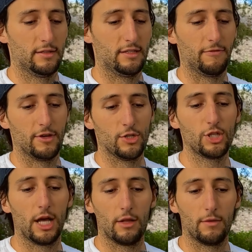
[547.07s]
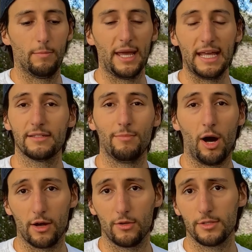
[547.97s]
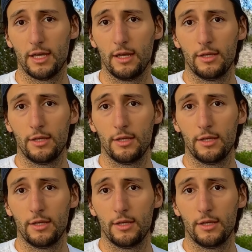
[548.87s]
different gel-based models